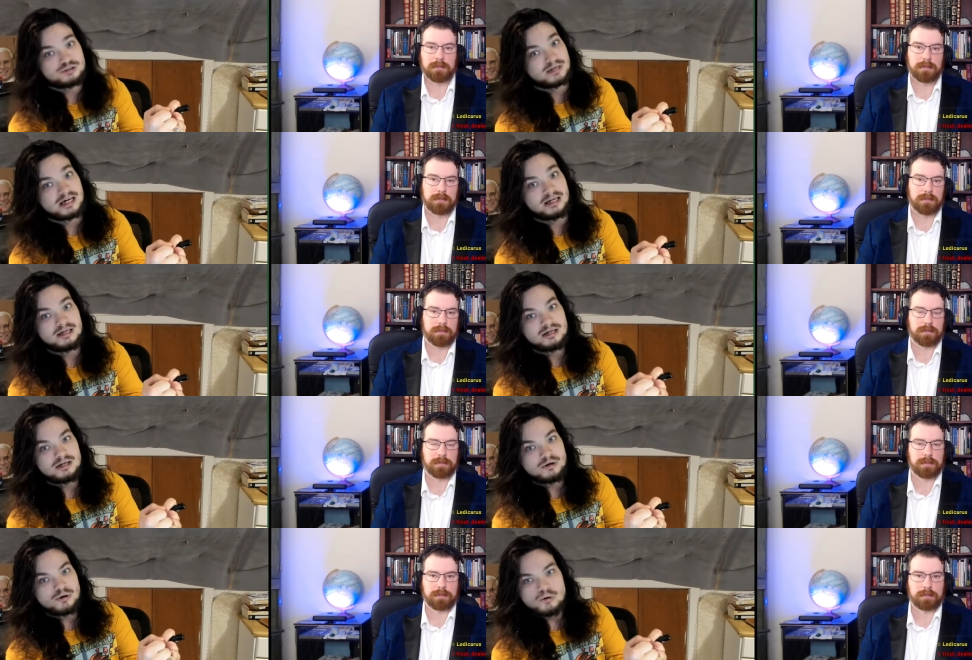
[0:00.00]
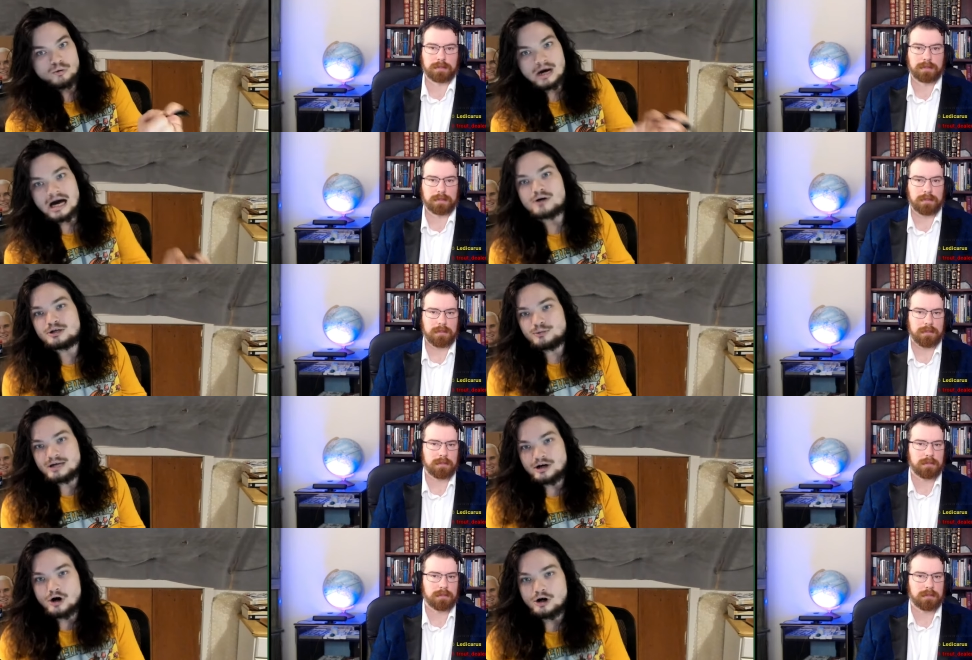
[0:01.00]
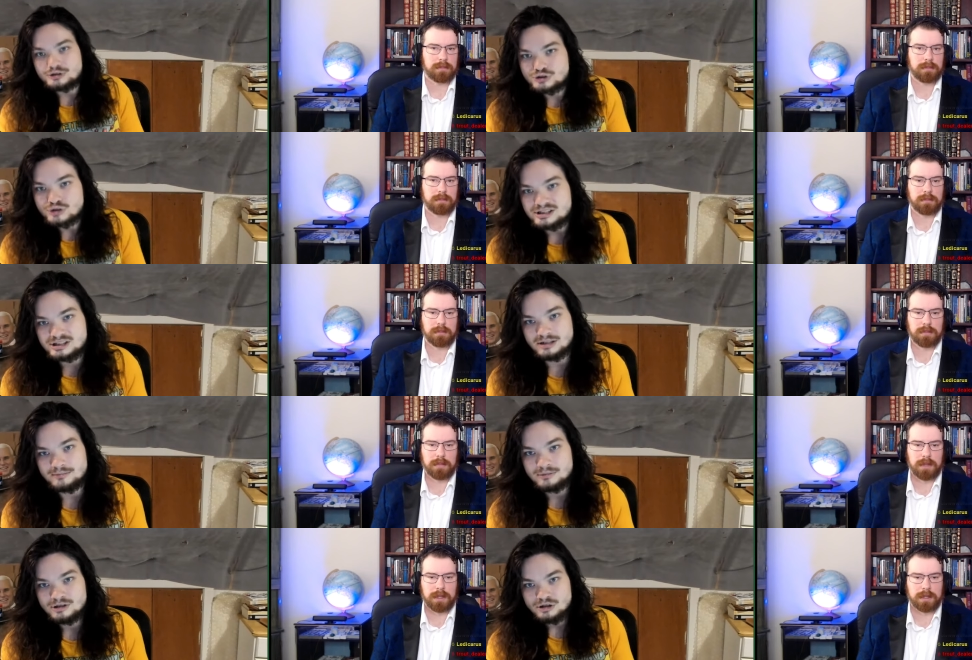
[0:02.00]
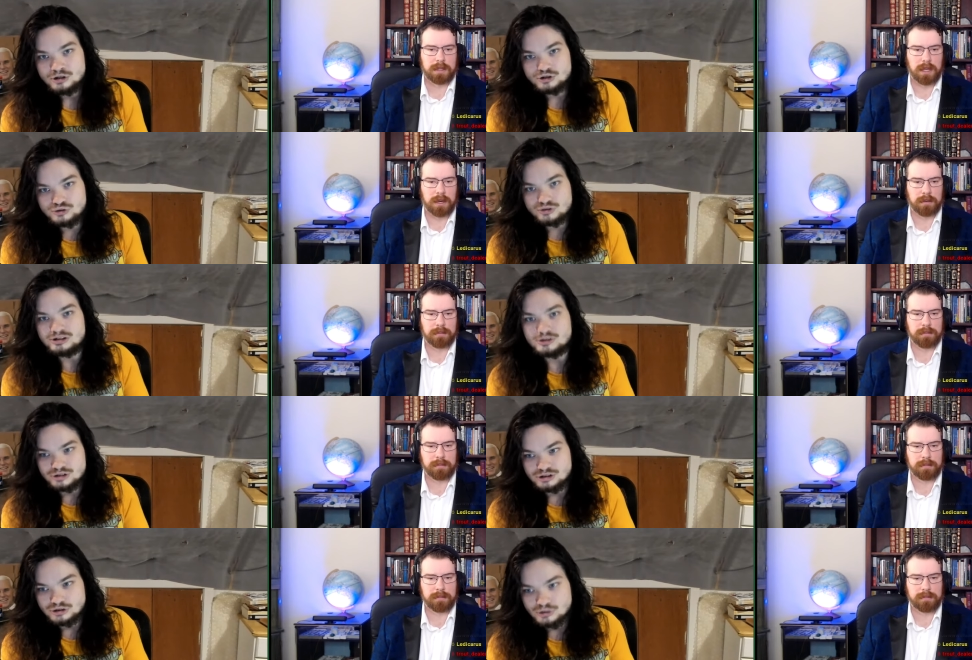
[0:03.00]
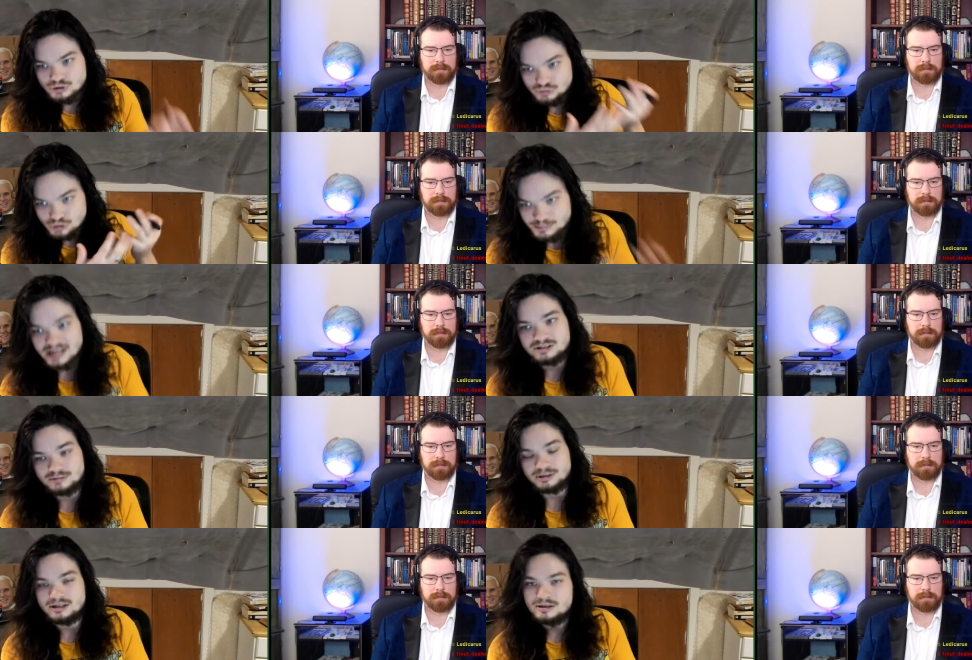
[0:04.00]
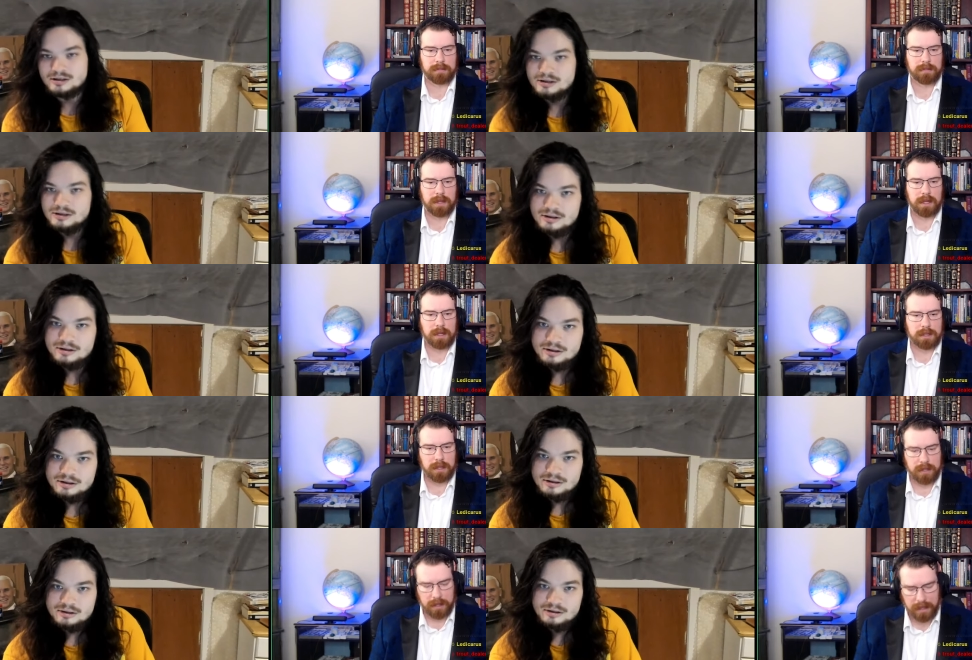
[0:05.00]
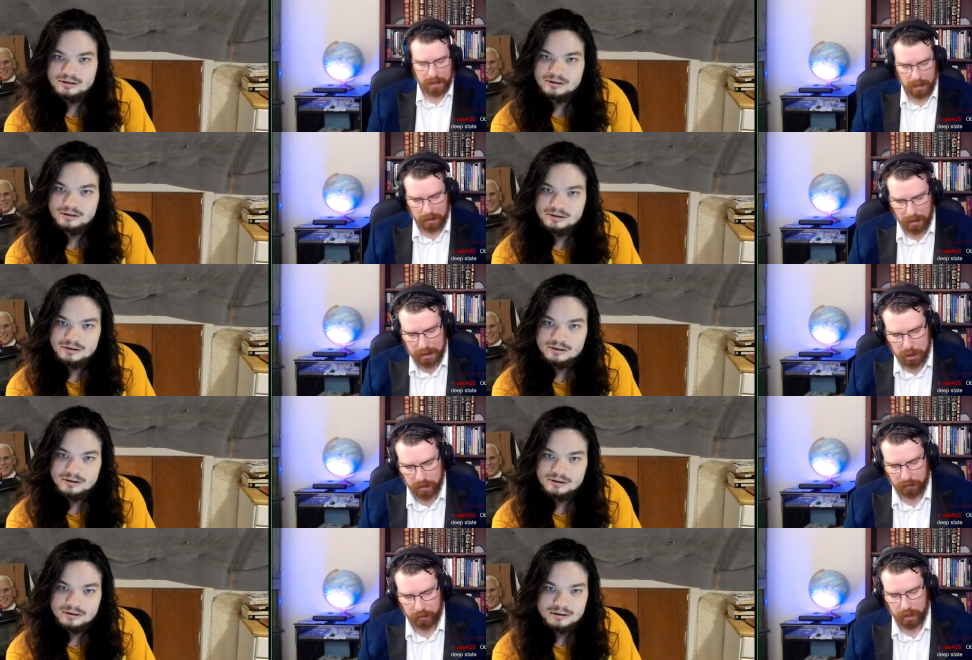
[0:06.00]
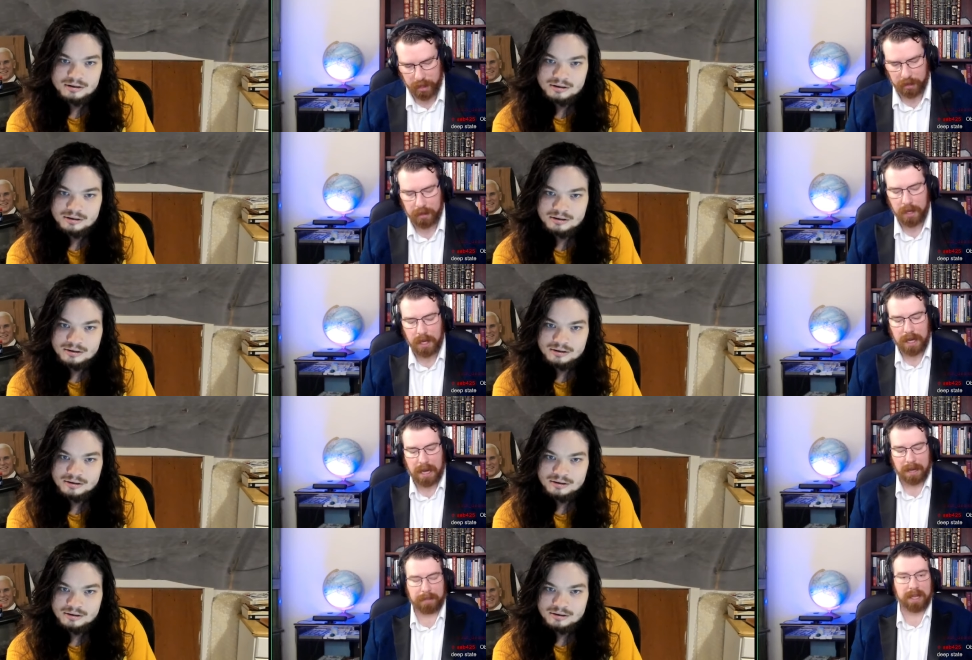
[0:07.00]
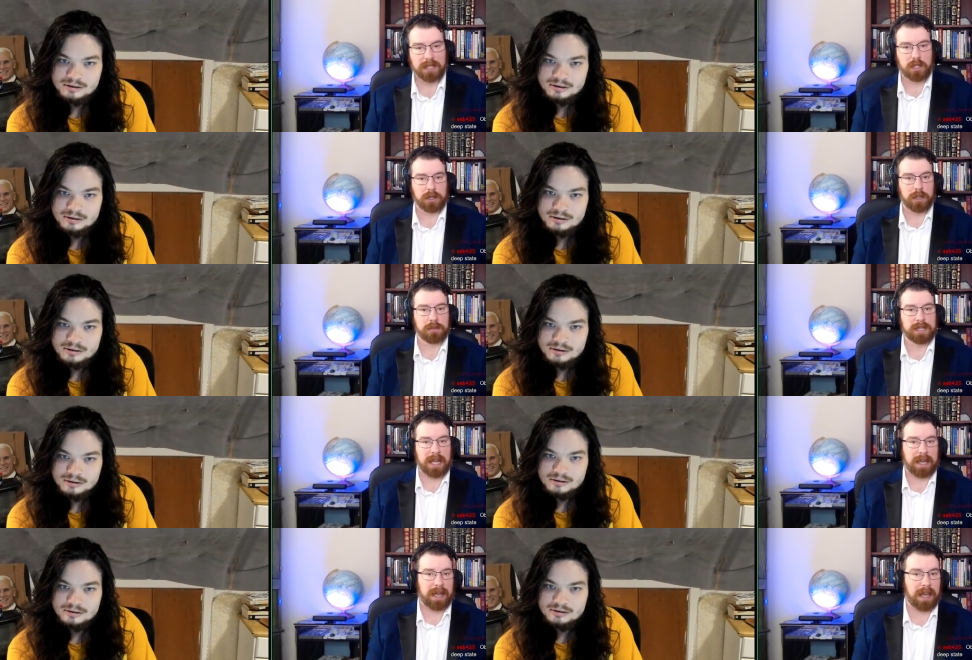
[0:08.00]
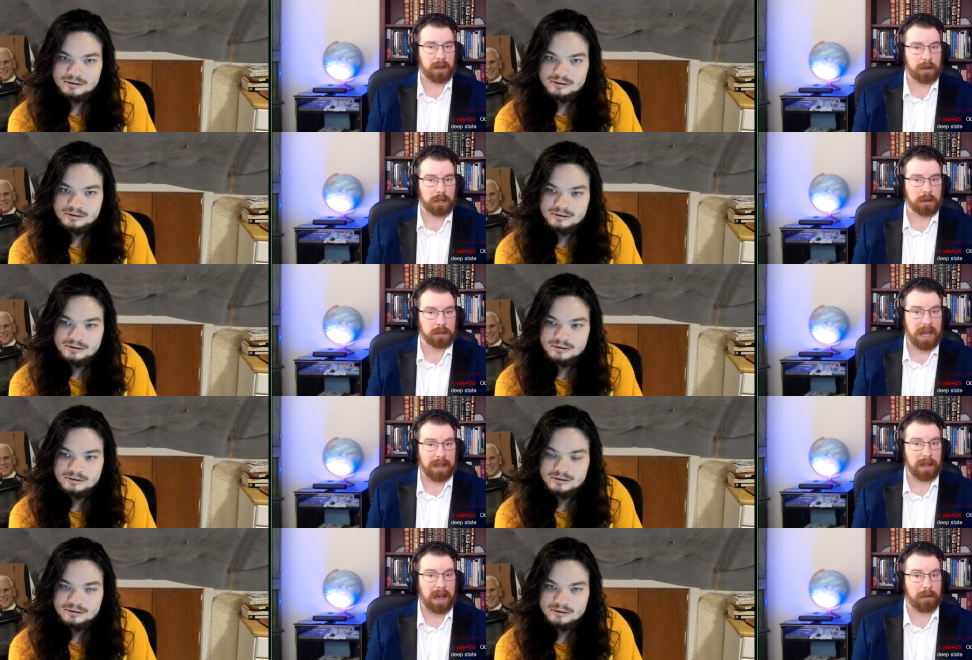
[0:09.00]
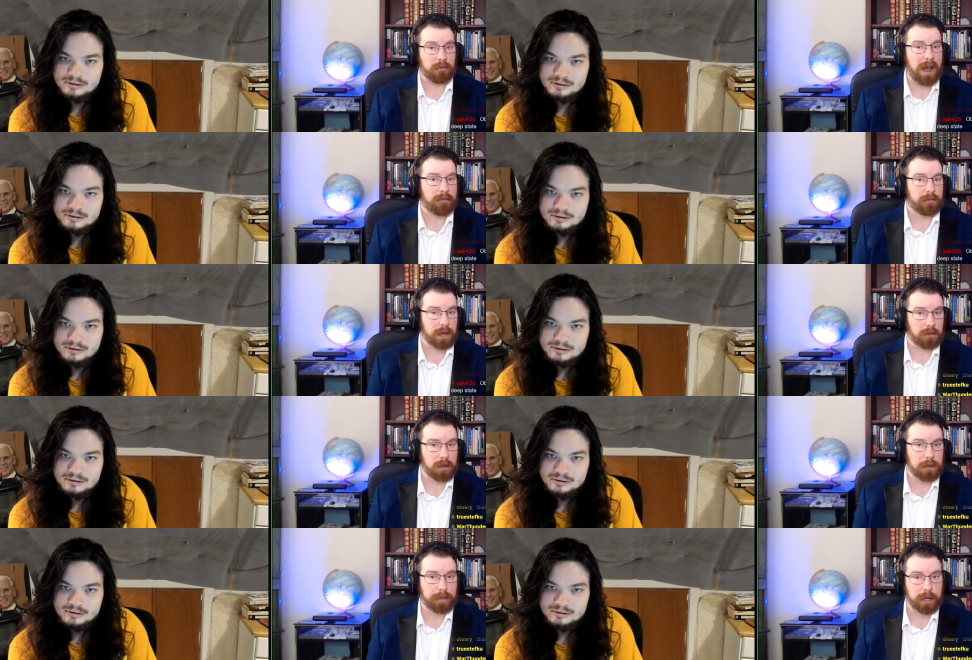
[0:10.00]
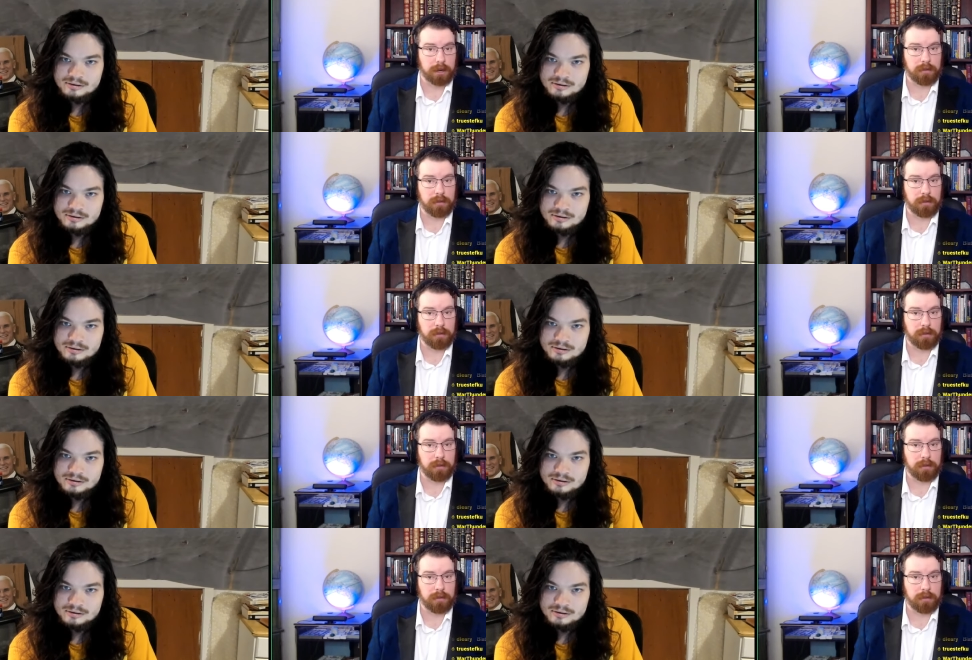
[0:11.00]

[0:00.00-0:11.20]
Speaker 1: man, how can we at all trust him to no. treat those institutions responsibly?
Speaker 2: So, Dylan, I got a question for you uh, because you're using here your like uh, referent group or your